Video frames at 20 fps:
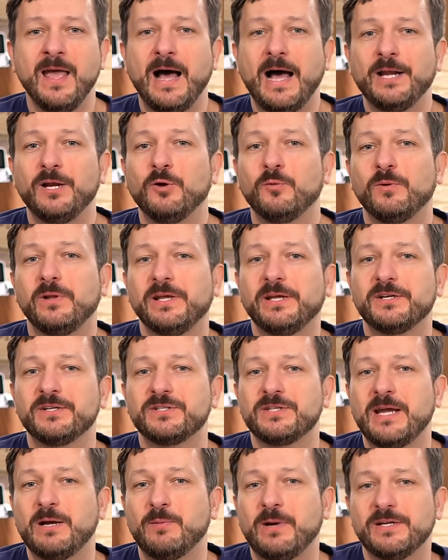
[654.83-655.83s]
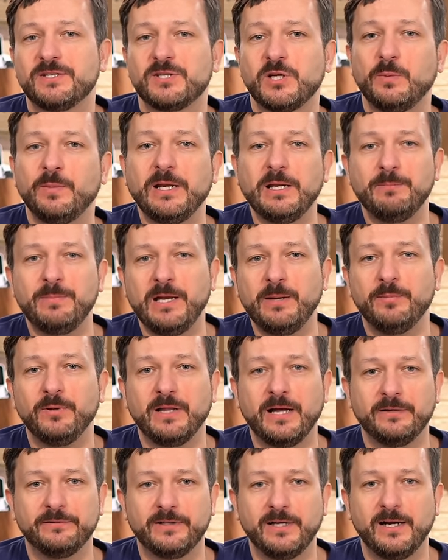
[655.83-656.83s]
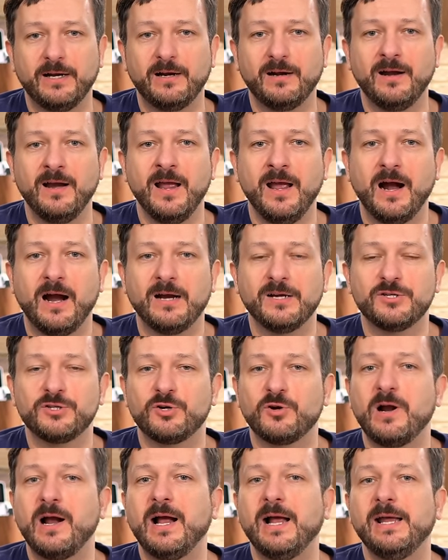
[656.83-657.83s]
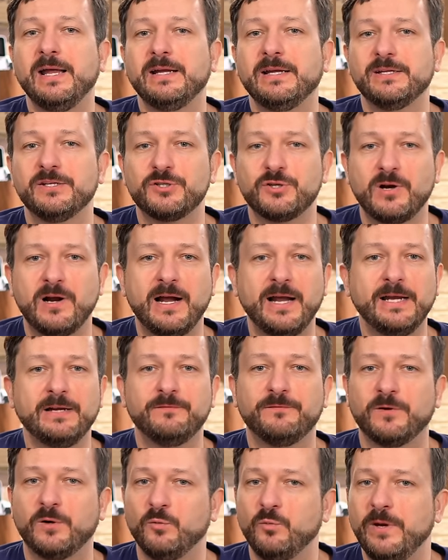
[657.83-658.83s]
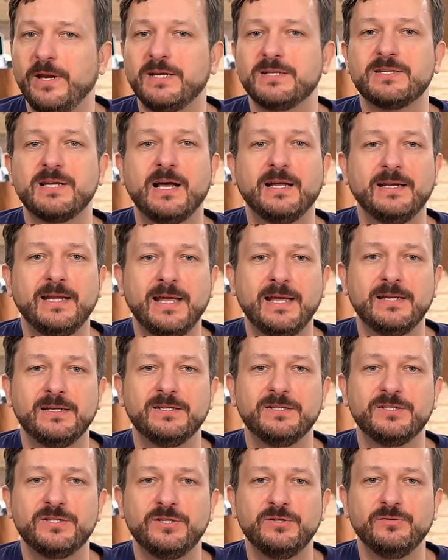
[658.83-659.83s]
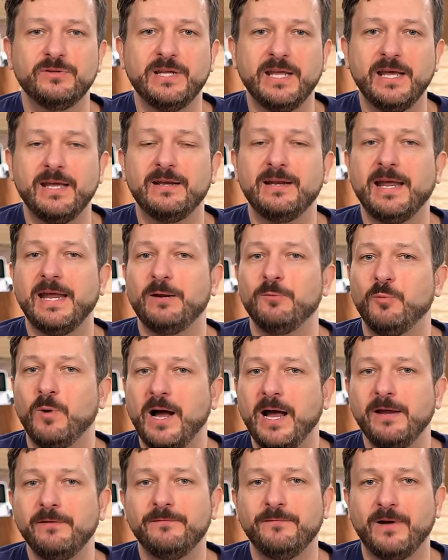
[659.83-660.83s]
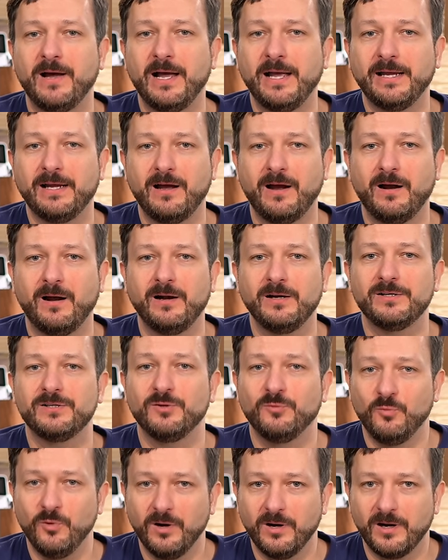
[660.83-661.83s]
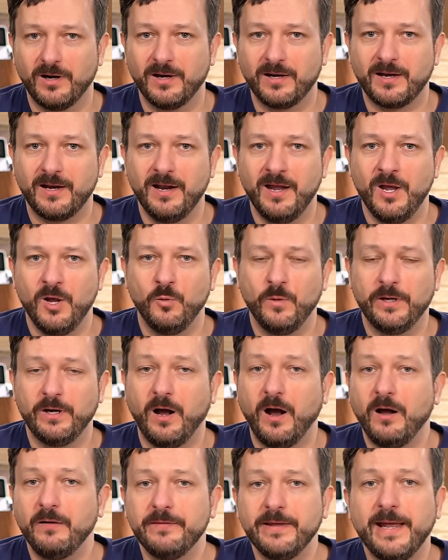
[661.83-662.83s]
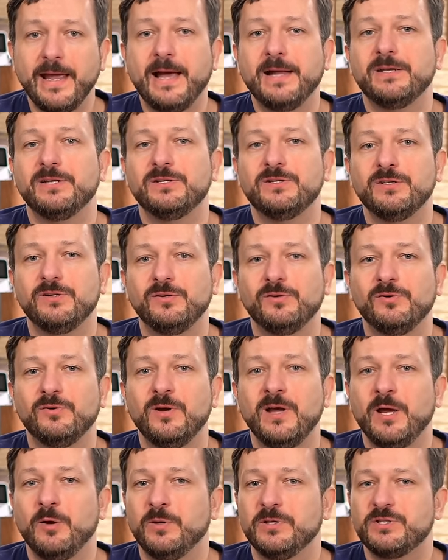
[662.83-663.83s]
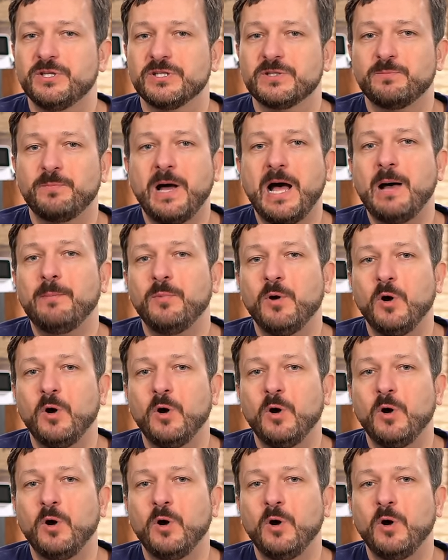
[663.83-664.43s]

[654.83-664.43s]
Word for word: I don't really understand why so many people out there are trying and trying for weeks on end to get a Wi Fi card to work when all they had to do was just pop